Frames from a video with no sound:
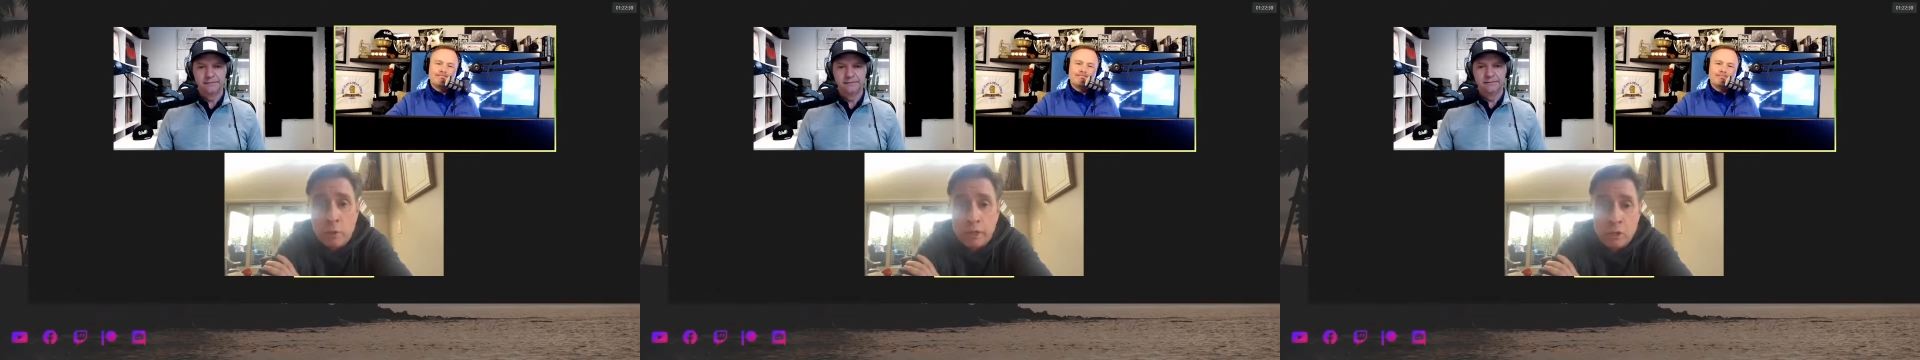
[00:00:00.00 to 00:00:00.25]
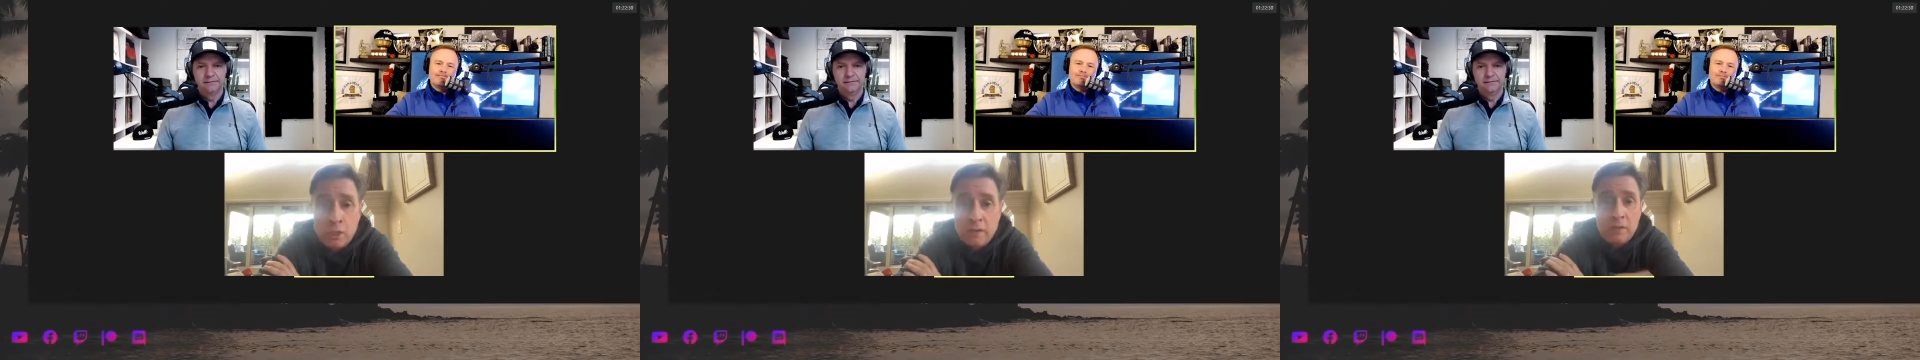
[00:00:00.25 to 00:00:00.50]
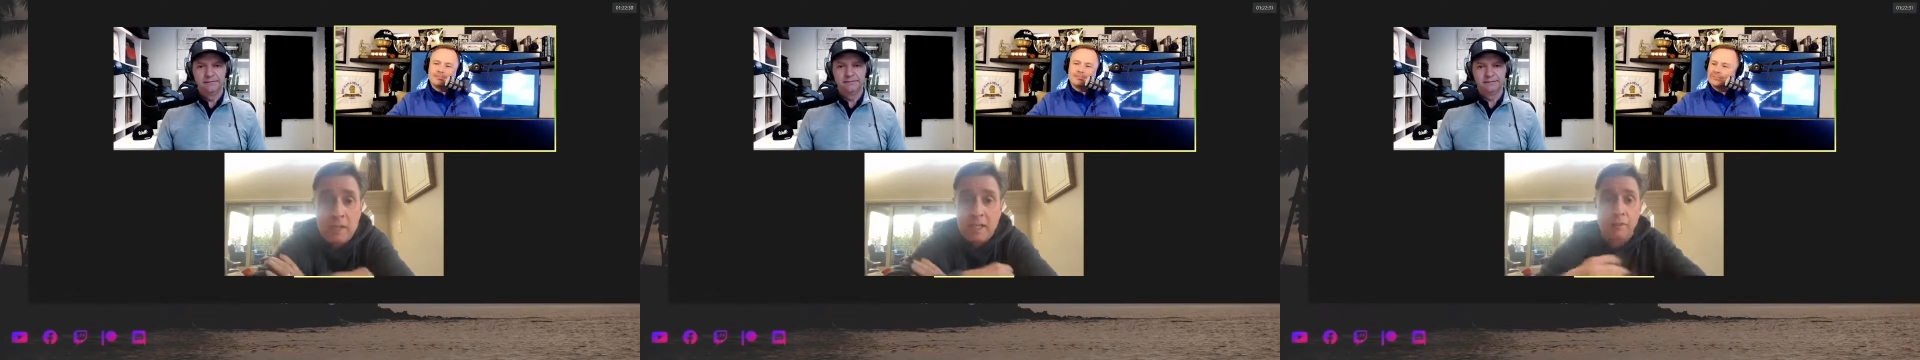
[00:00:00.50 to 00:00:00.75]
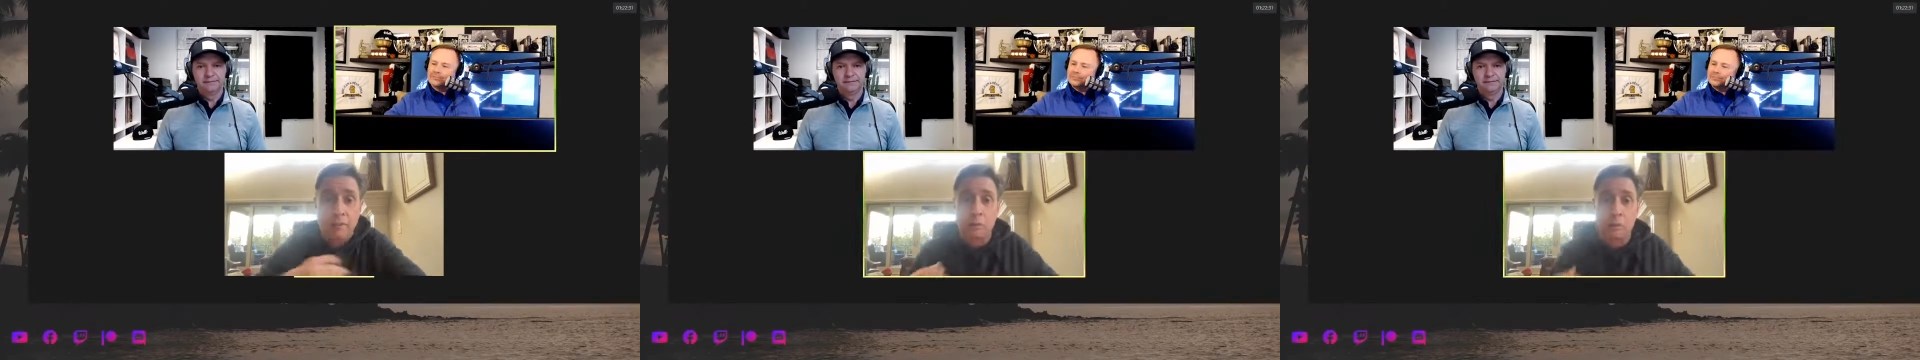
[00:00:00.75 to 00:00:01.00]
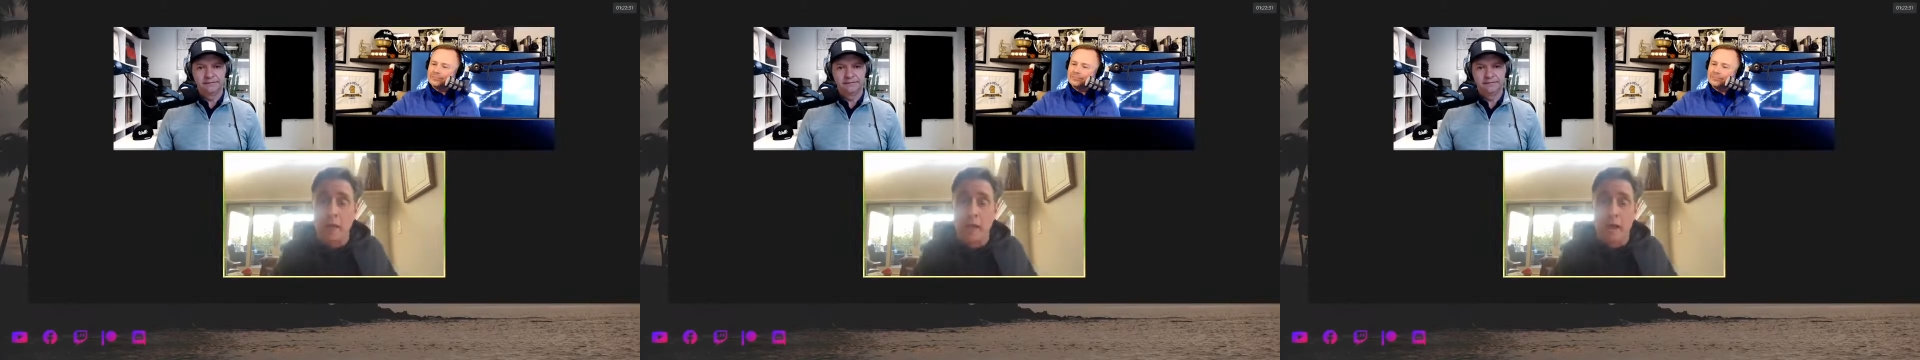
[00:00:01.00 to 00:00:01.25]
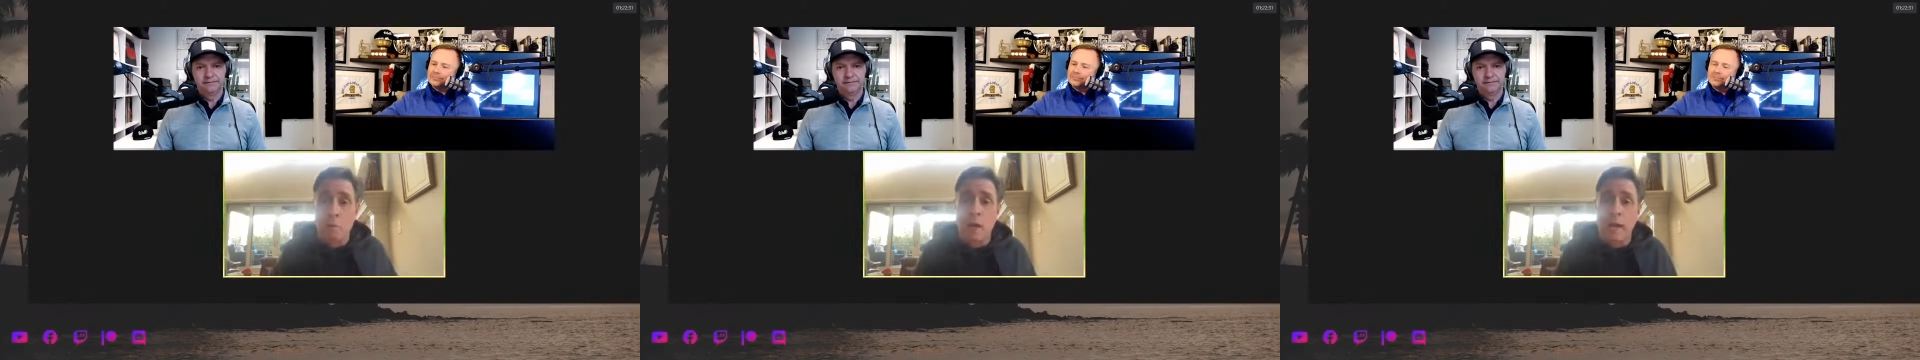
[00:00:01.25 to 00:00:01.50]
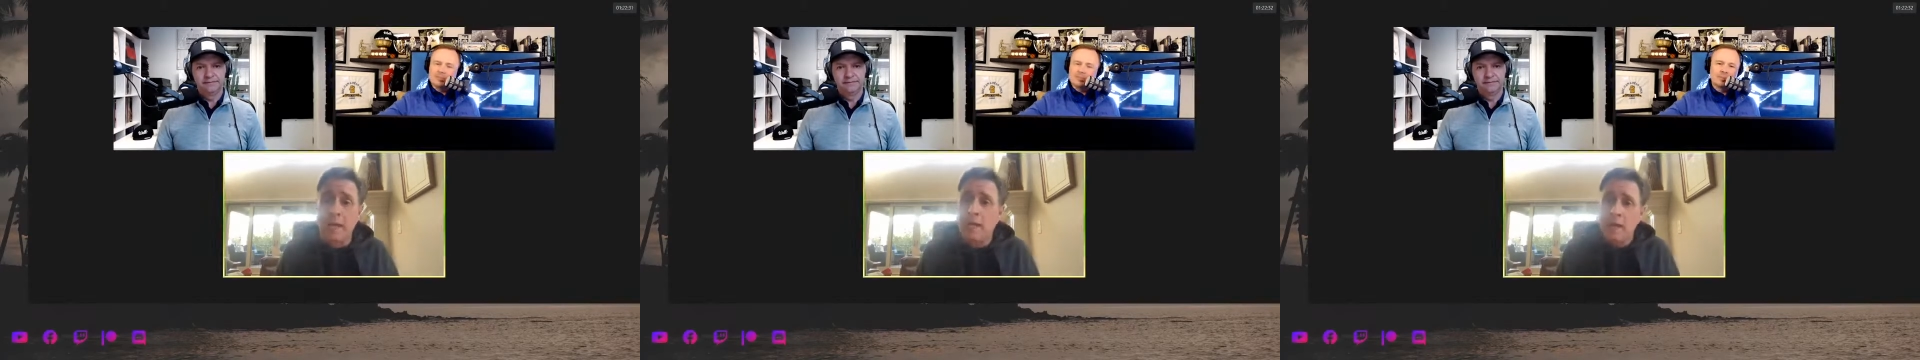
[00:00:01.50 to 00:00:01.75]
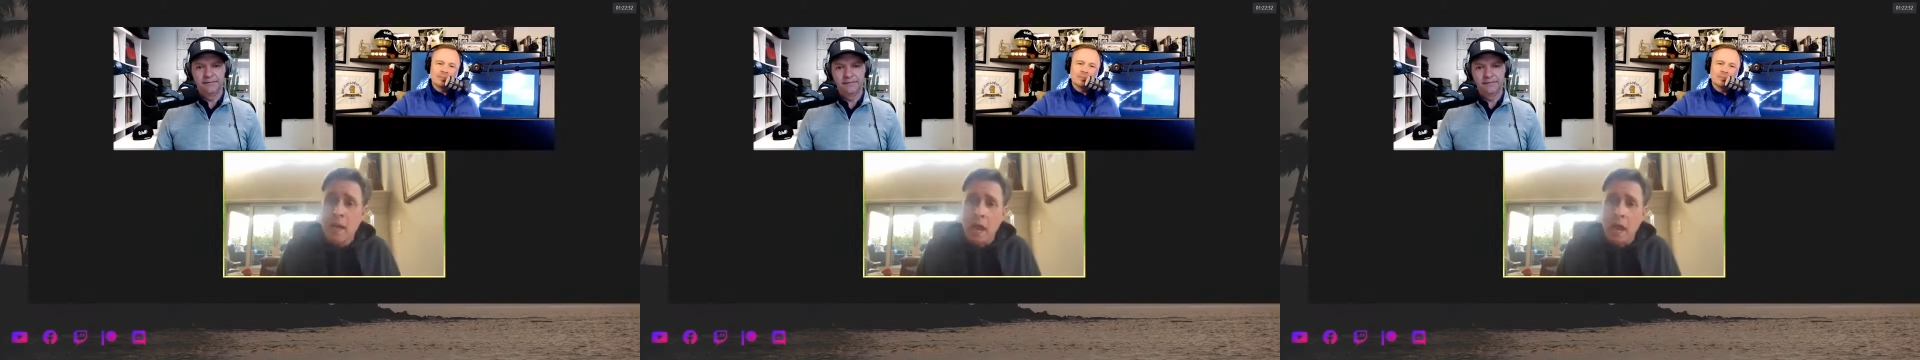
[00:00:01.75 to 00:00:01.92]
achieve to get through that way.